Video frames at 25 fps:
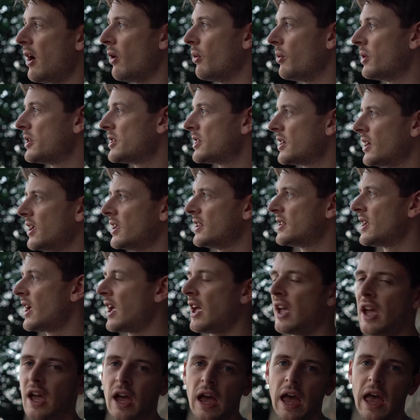which is
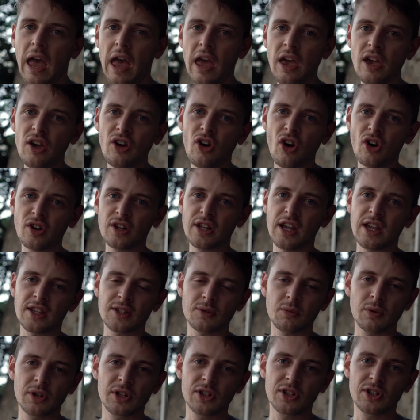a goddess
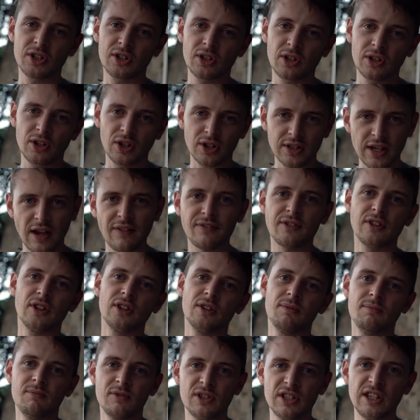which looks
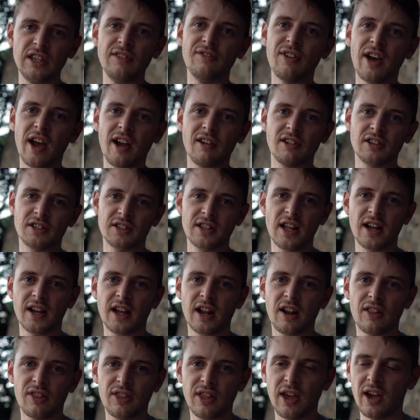after seafarers, that kind
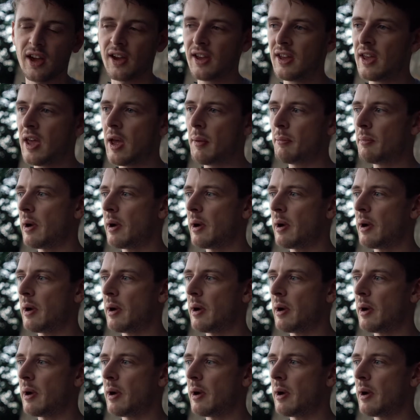of thing.